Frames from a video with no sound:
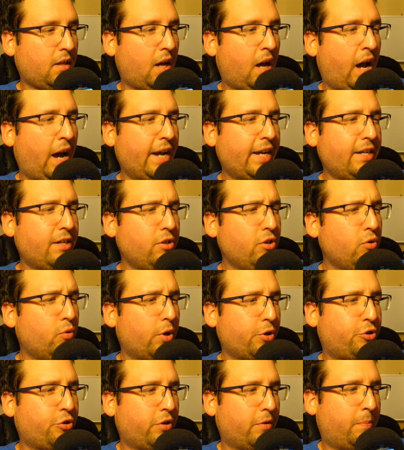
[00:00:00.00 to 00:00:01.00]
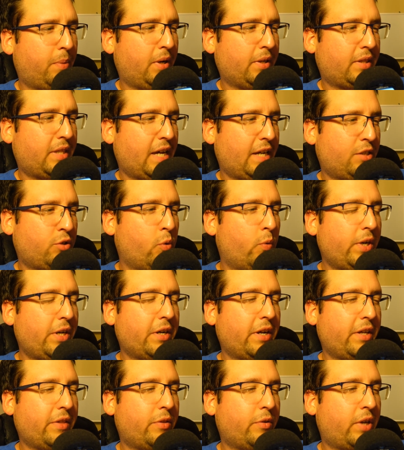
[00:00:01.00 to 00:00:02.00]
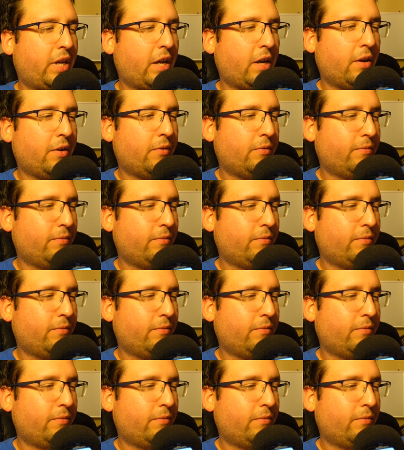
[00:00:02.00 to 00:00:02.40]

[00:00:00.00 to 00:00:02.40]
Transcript: I knew I should have bought that 29th